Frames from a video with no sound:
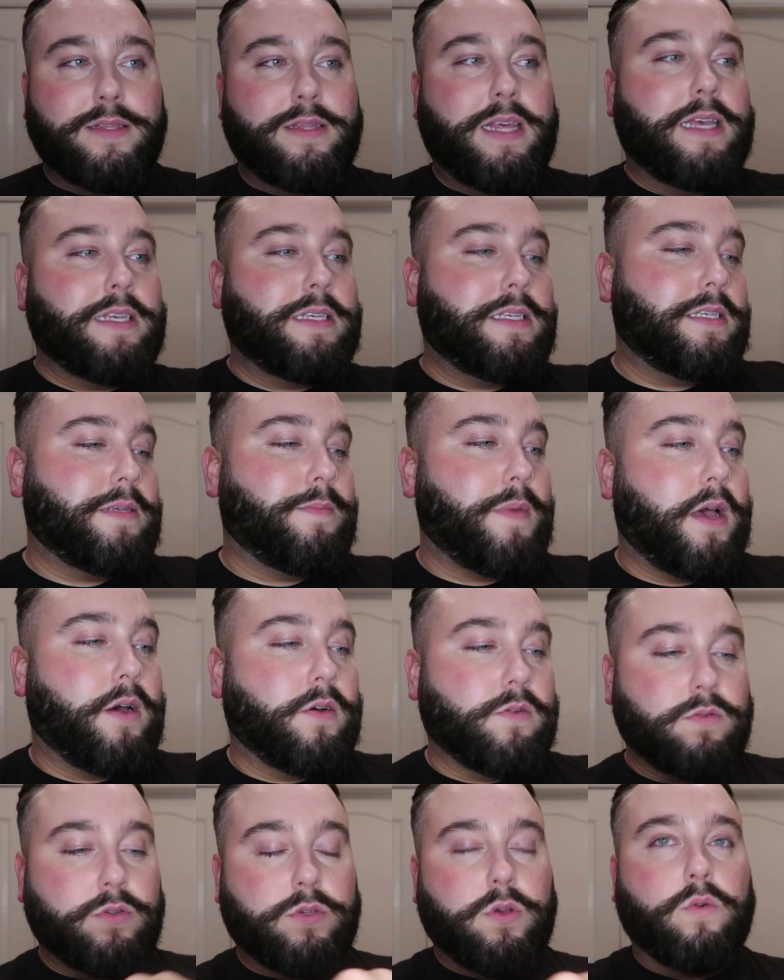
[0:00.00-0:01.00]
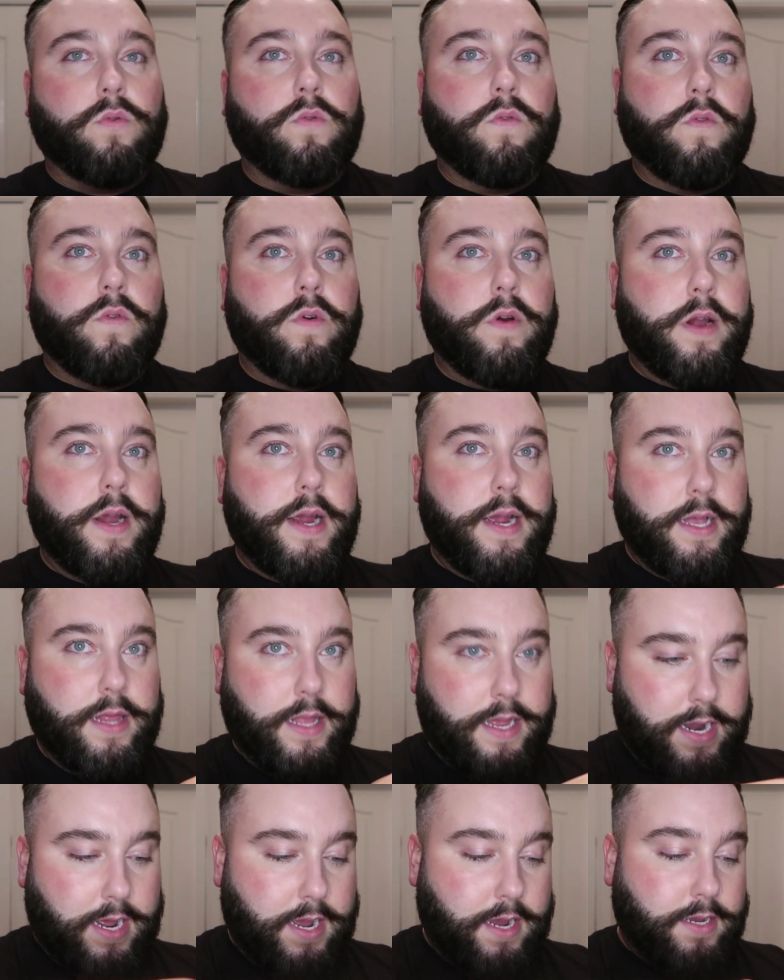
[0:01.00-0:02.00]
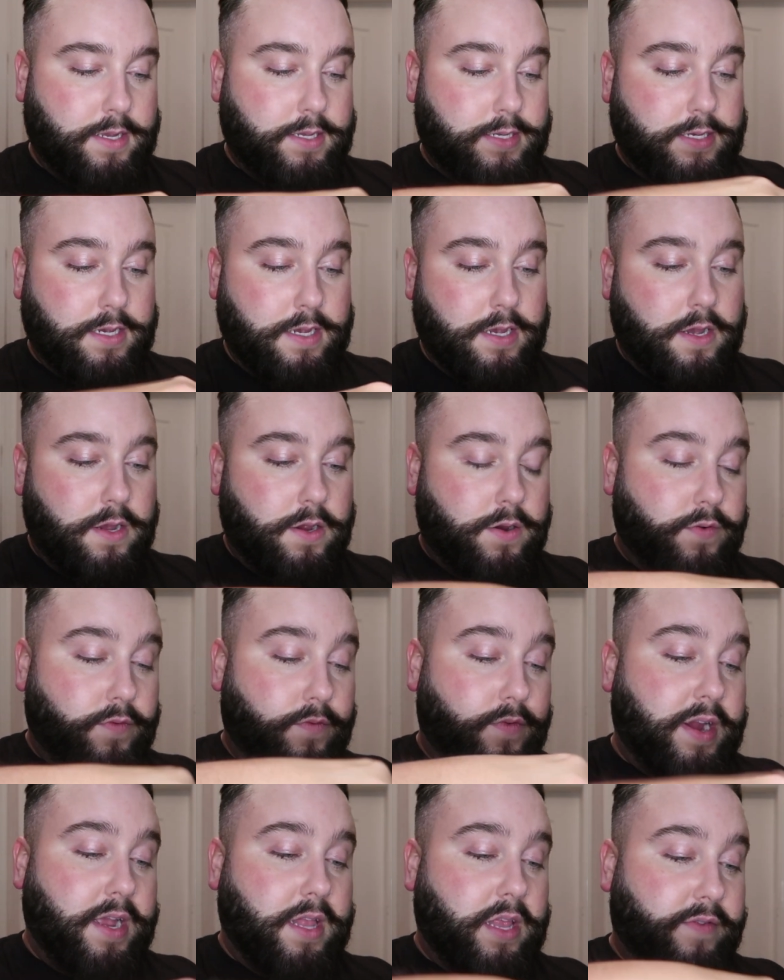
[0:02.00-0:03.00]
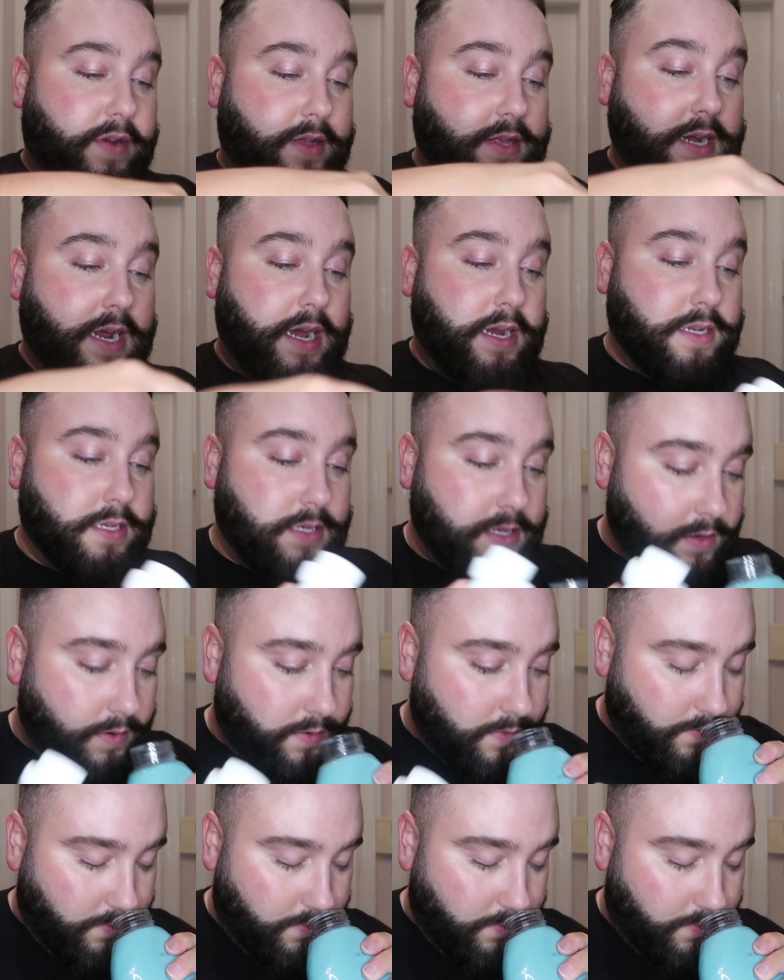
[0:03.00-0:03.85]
This smells really nice. Really, really nice.